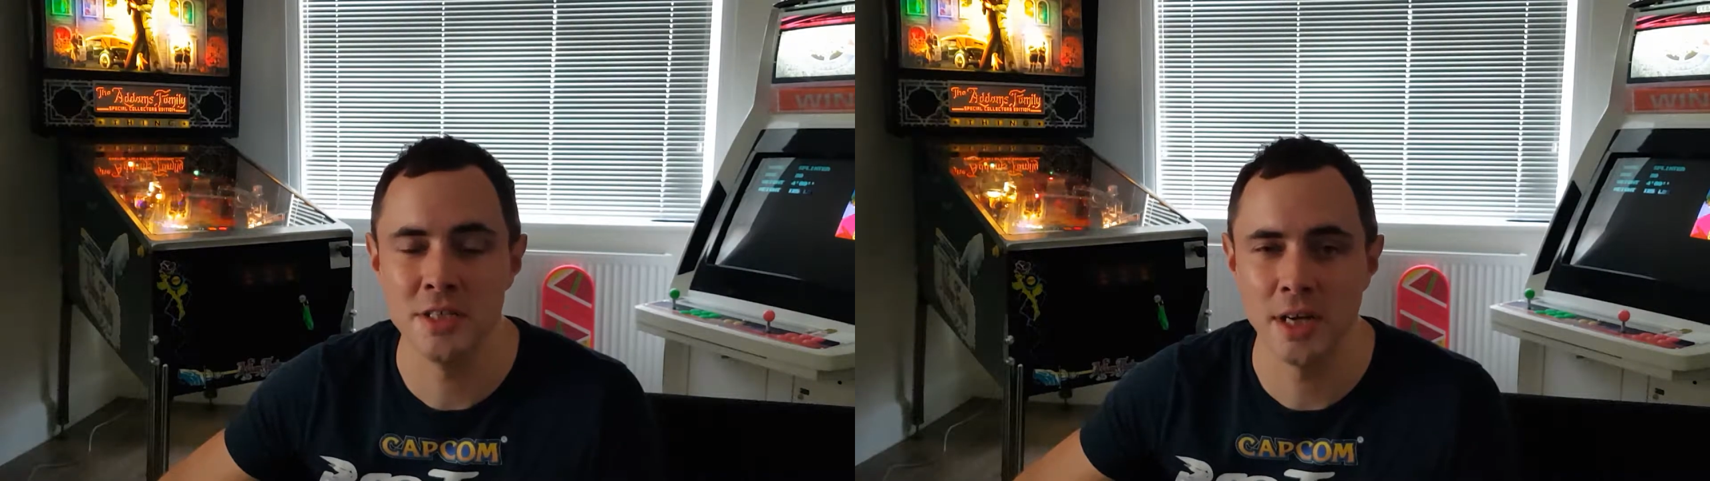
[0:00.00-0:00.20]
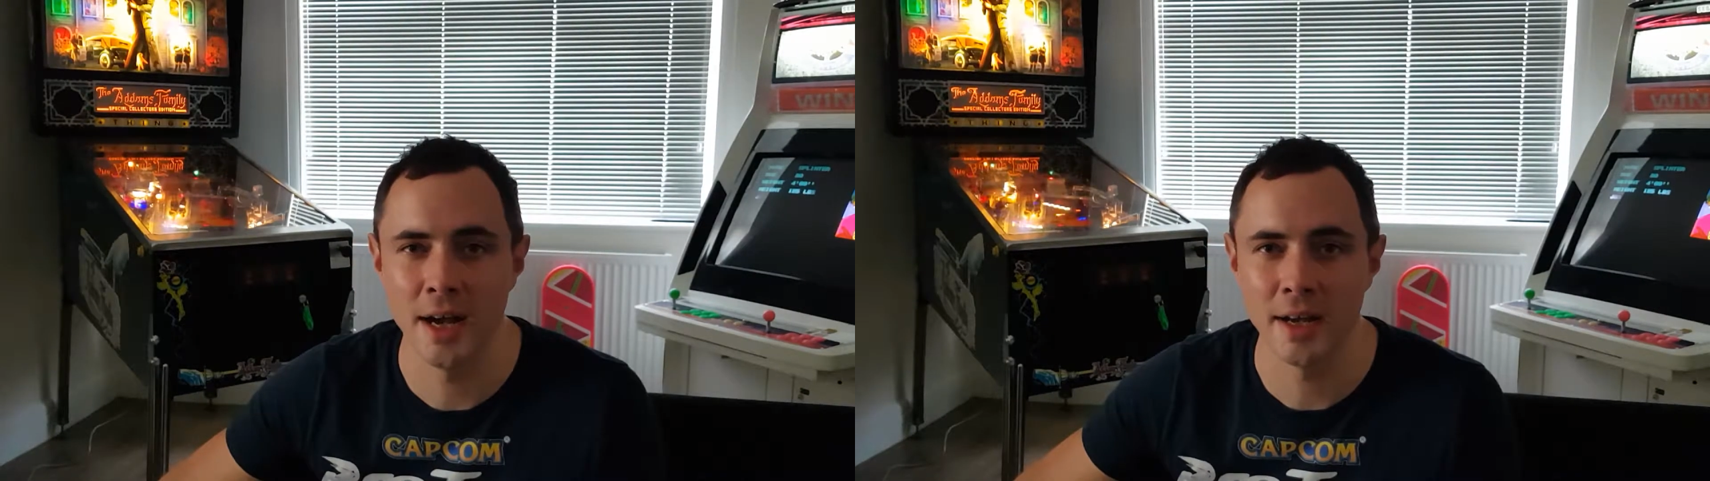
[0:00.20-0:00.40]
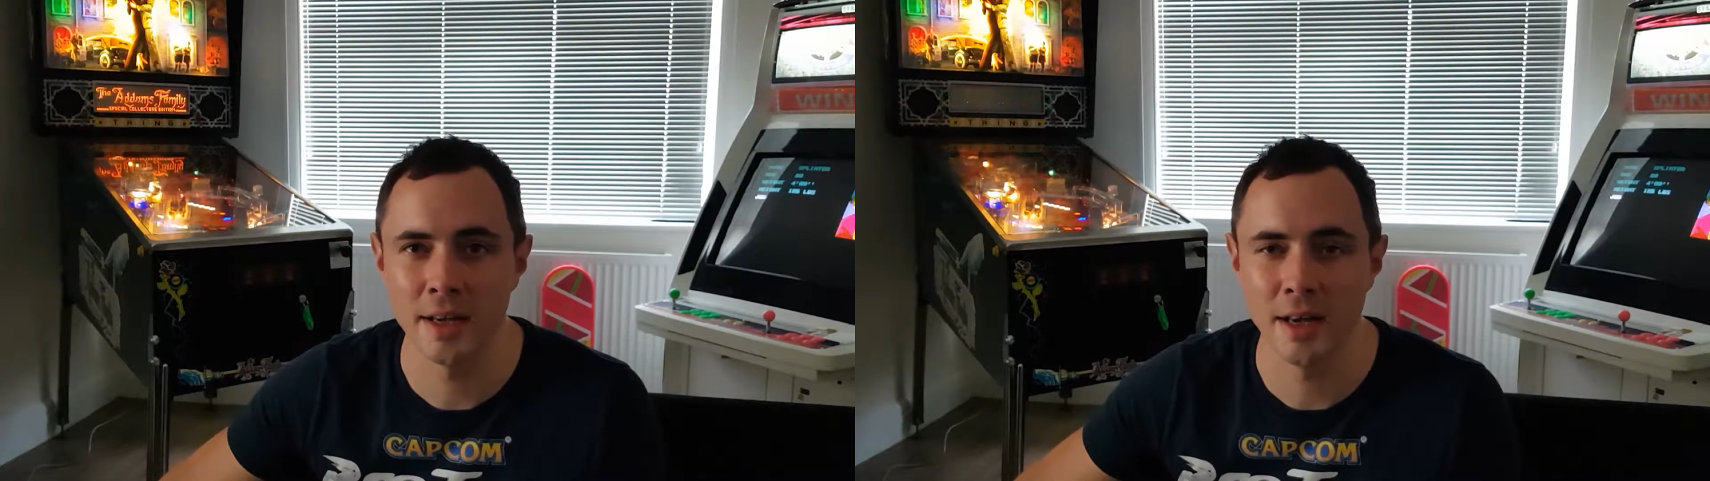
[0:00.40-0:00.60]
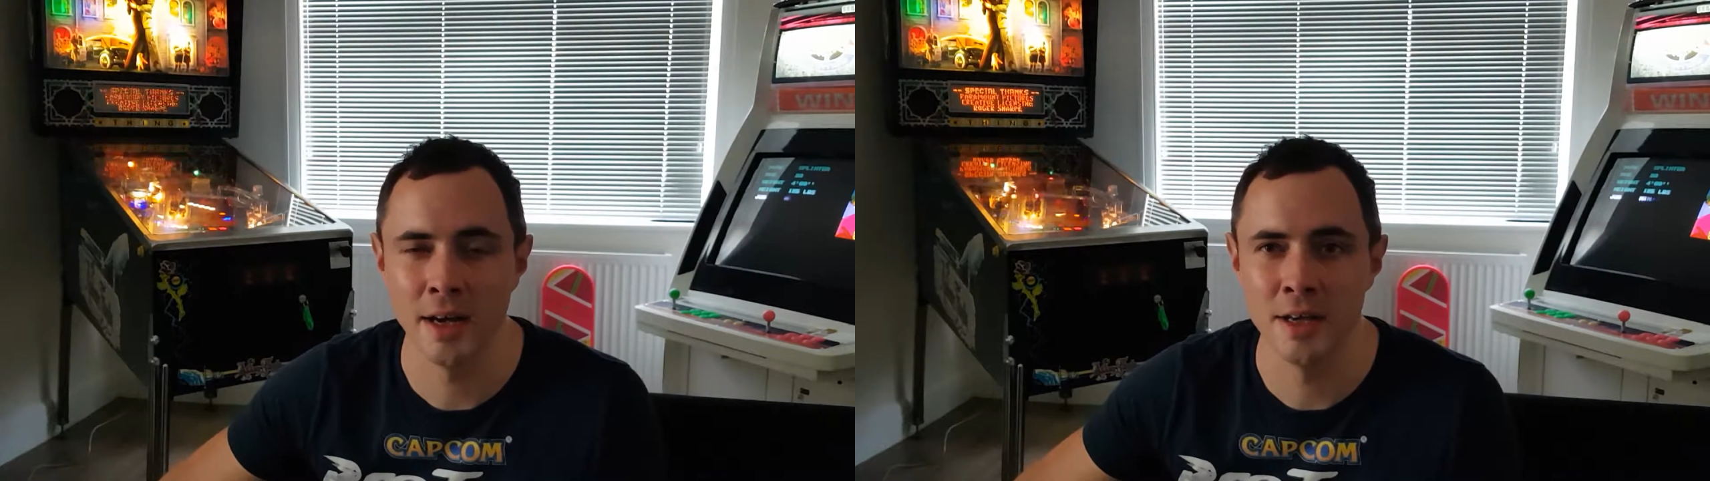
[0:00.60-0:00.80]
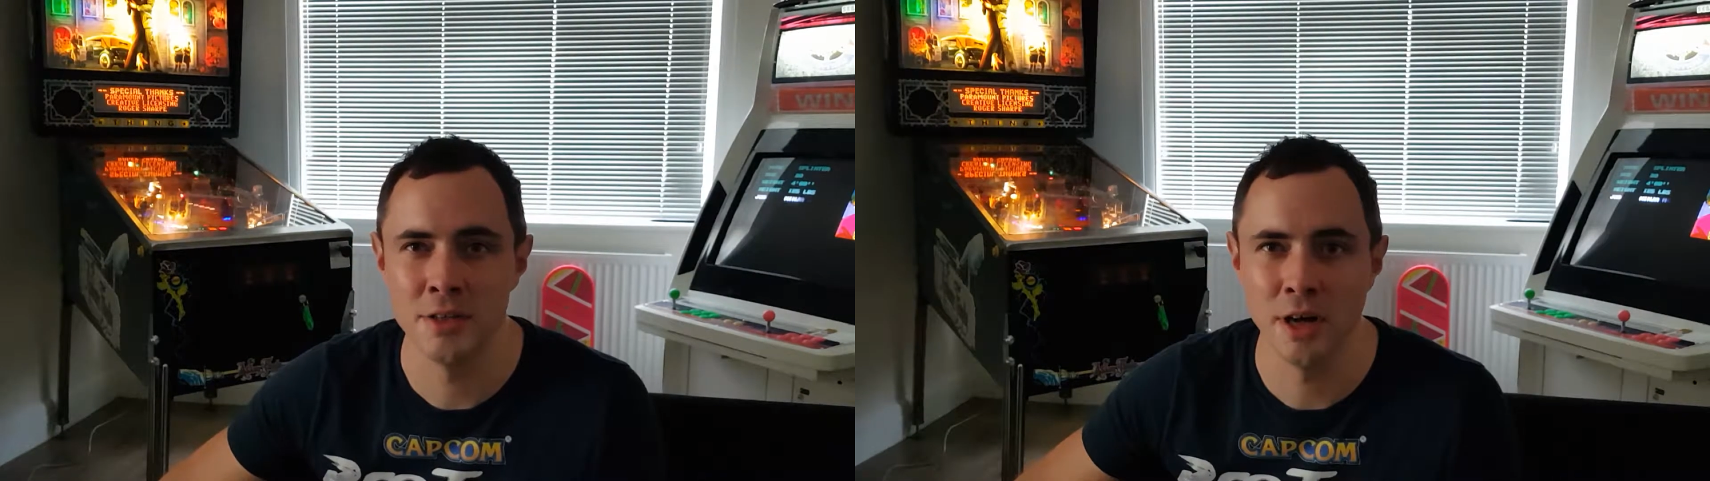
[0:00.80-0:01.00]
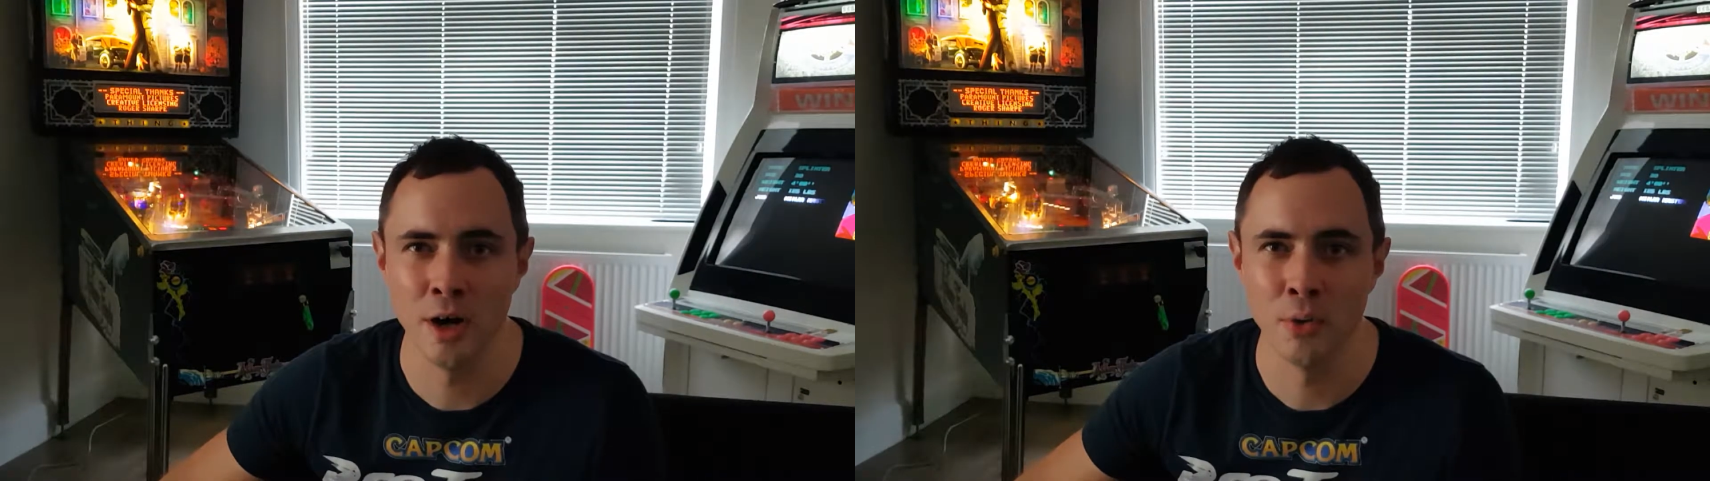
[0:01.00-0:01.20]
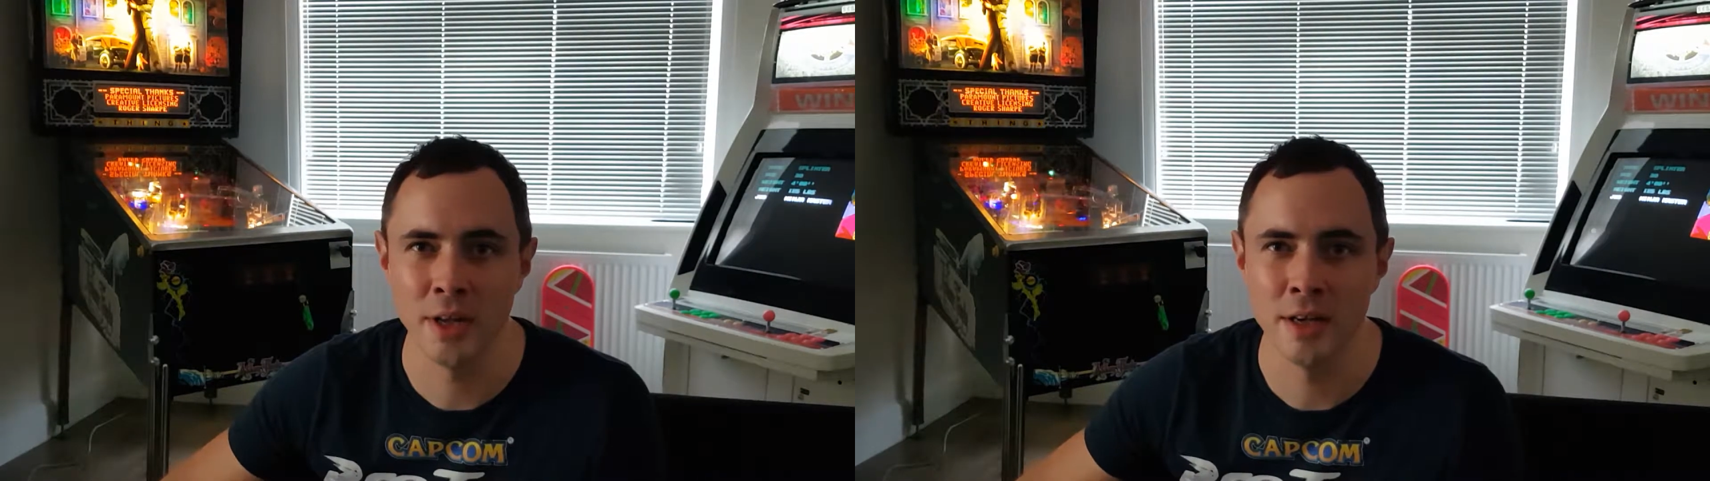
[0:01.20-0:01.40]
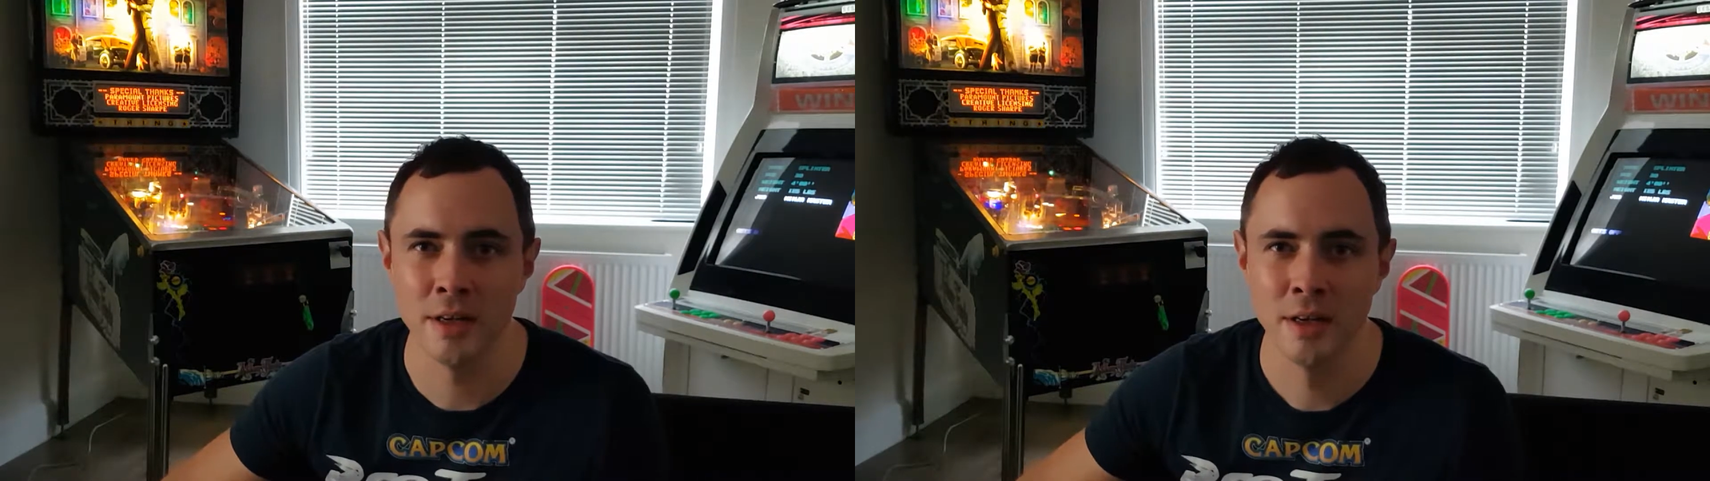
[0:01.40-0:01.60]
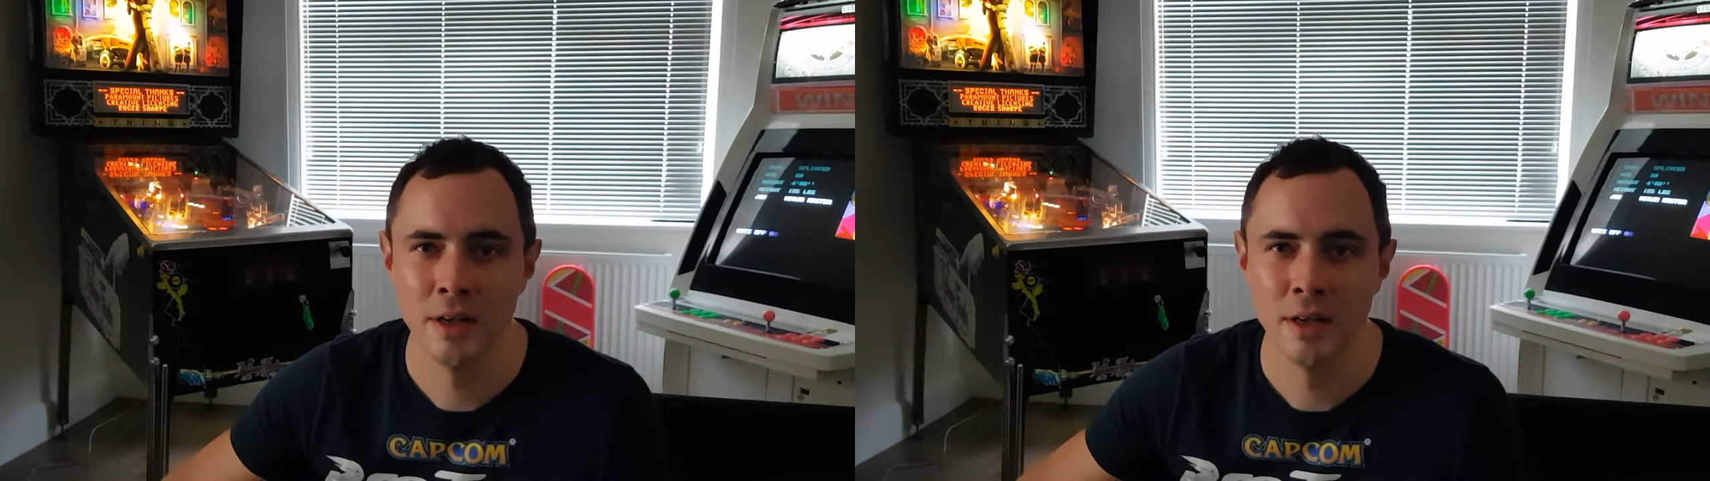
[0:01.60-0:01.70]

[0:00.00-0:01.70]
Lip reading: Jack, Dialed In,